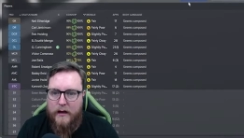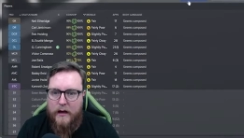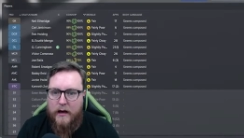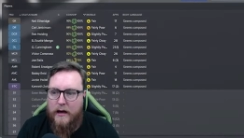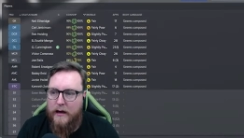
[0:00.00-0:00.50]

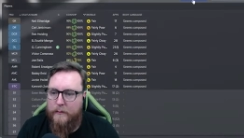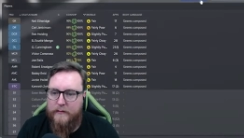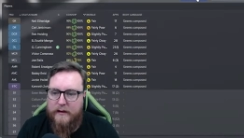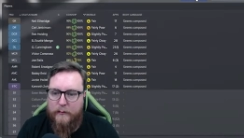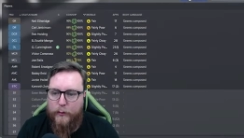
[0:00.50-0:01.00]

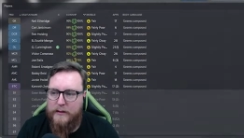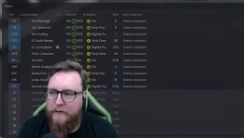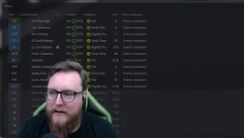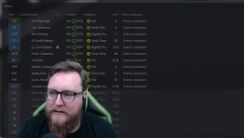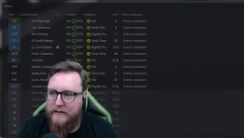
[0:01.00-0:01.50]
Tell the boys they're
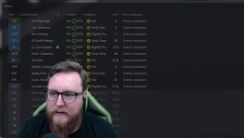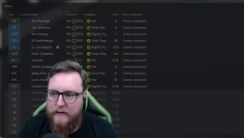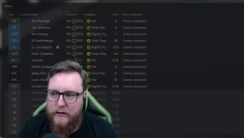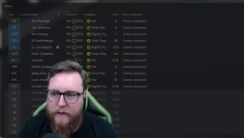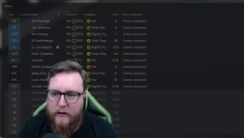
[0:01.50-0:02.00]
excellent. Let's
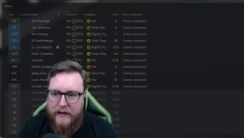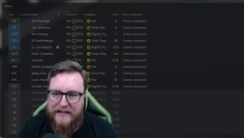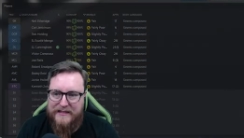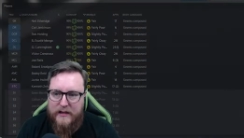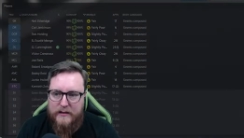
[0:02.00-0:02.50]
go for
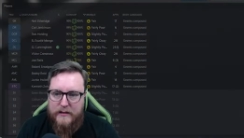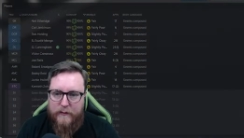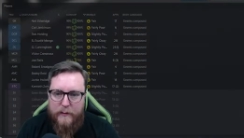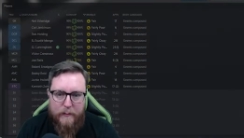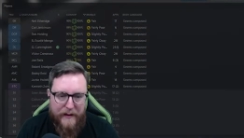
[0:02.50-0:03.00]
assertive. We've
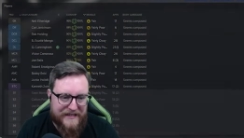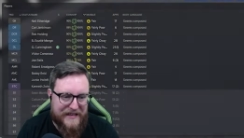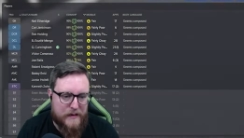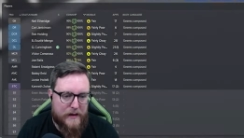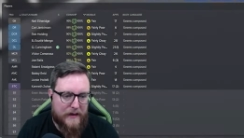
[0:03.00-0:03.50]
been a better
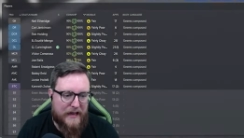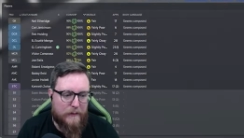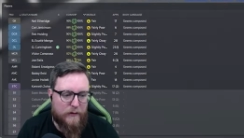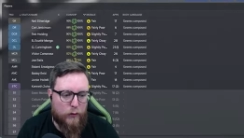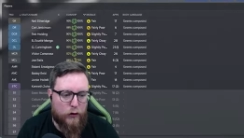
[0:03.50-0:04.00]
team here. Keep
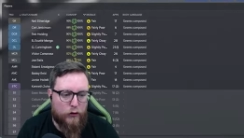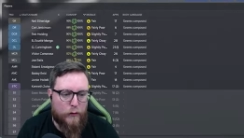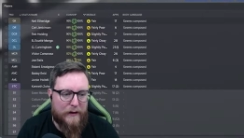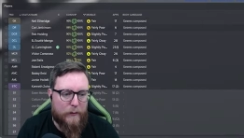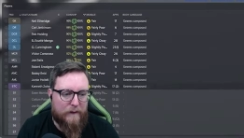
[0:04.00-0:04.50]
doing what you're doing,
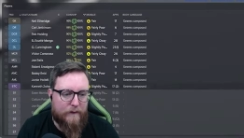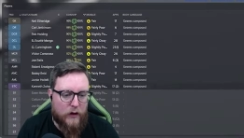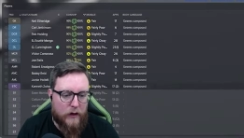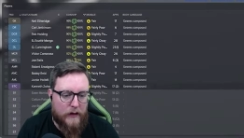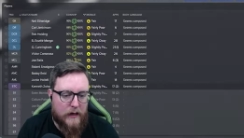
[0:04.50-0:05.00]
it'll be
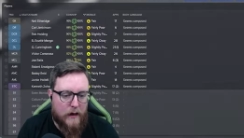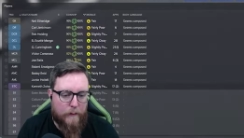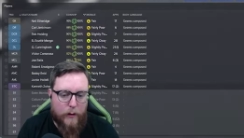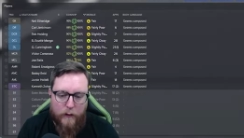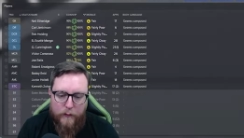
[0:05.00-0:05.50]
fine.
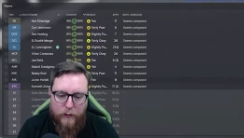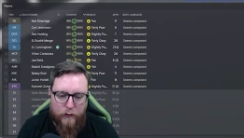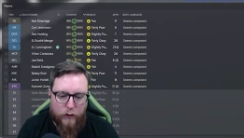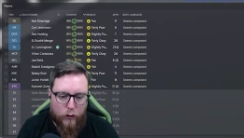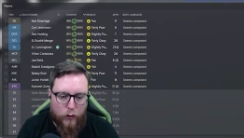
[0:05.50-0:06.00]
Apart from
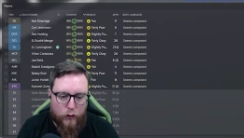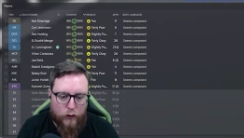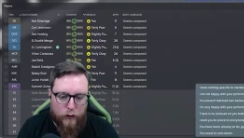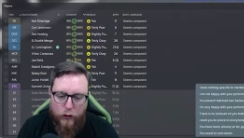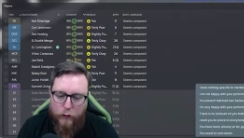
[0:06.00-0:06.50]
user hall, you're
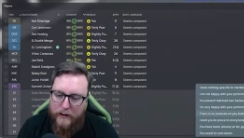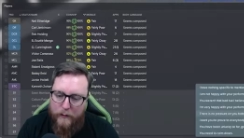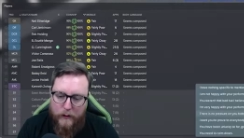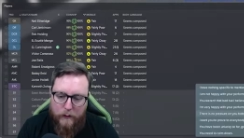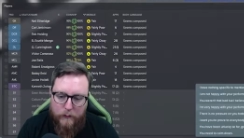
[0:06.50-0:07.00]
not playing
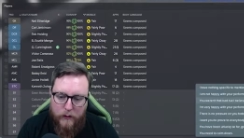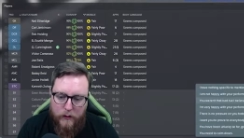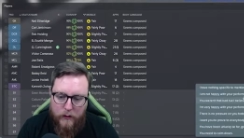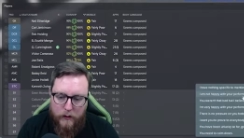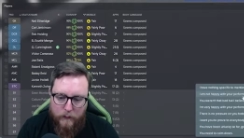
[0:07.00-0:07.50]
well.
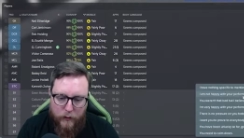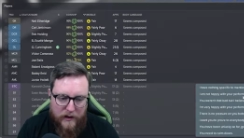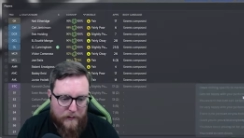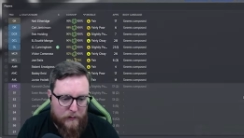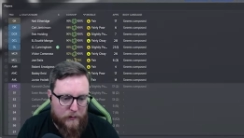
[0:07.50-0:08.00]
I'm not
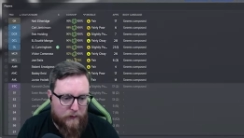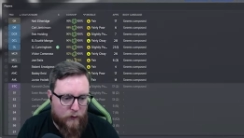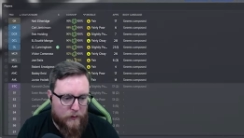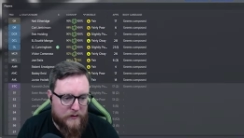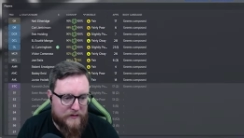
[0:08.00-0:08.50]
happy with your
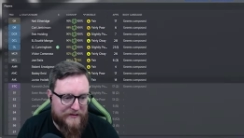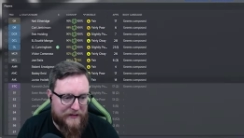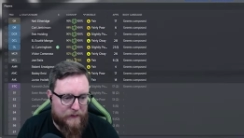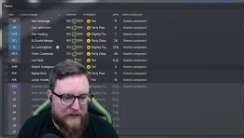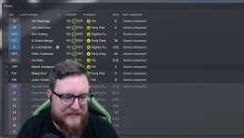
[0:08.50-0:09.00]
performance.
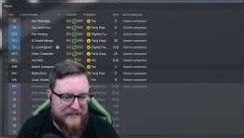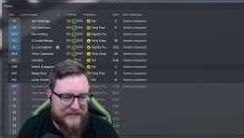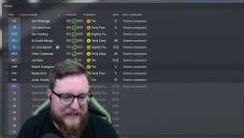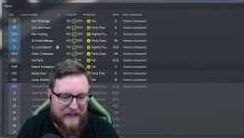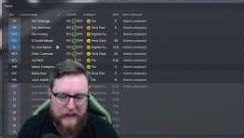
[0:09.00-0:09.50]
You've listened
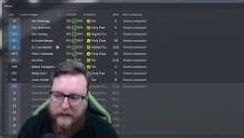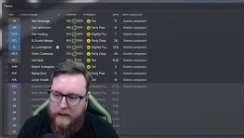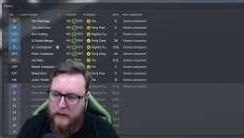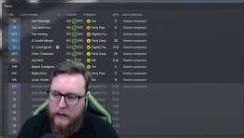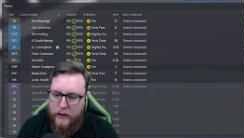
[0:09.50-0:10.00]
keenly.
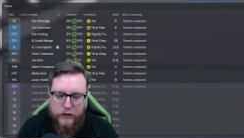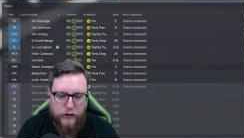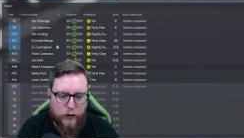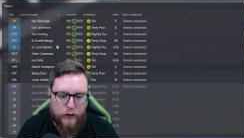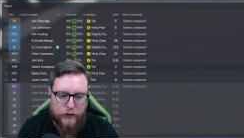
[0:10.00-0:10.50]

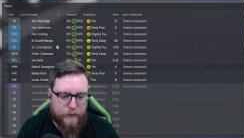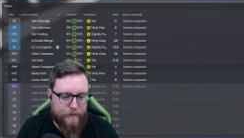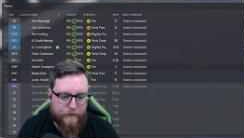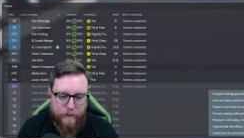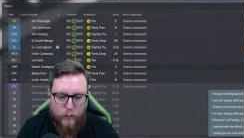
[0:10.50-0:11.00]
Snodders,
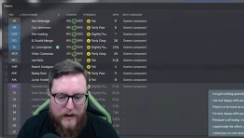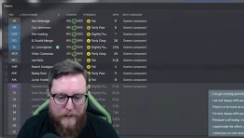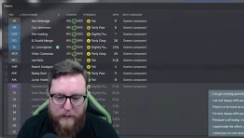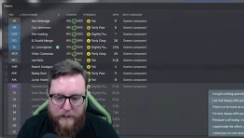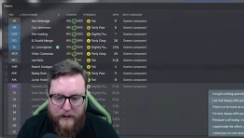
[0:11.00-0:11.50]
what
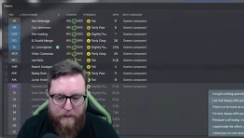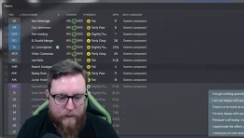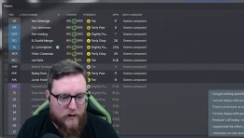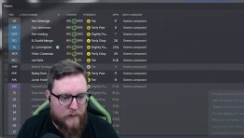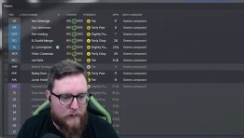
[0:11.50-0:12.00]
happened, mate? I'm
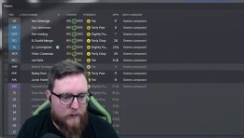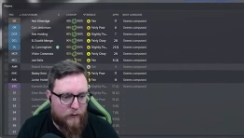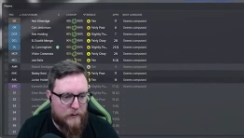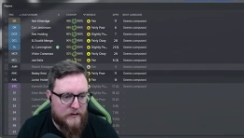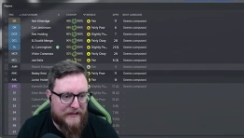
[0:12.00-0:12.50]
not happy with
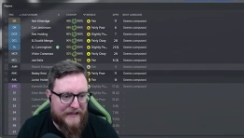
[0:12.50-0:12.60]
performance.